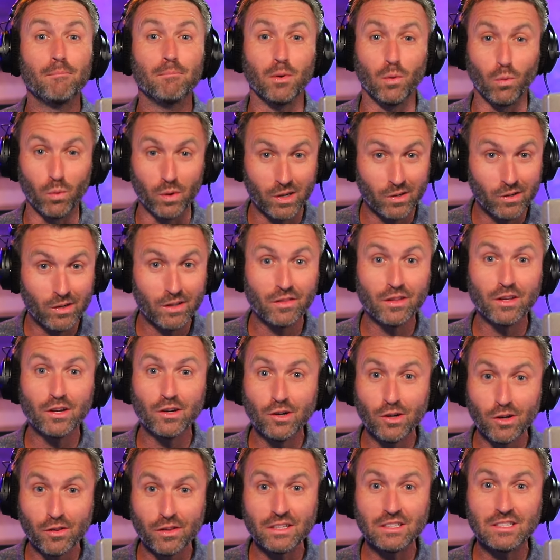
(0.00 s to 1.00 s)
but we're in the
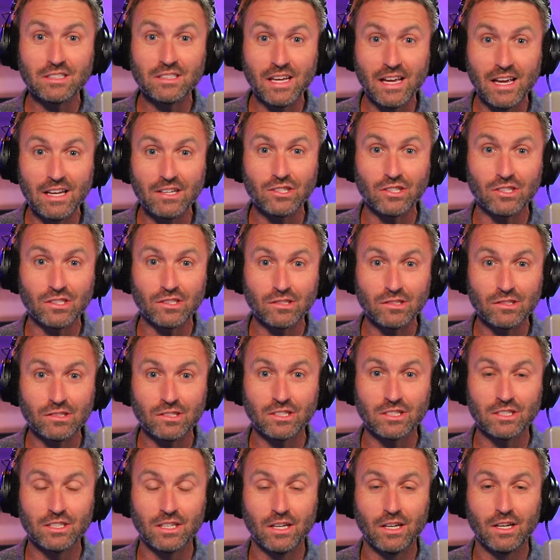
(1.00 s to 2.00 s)
early
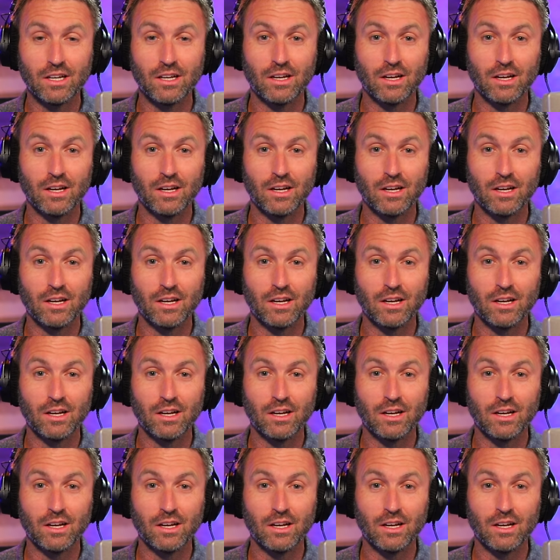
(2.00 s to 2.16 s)
stages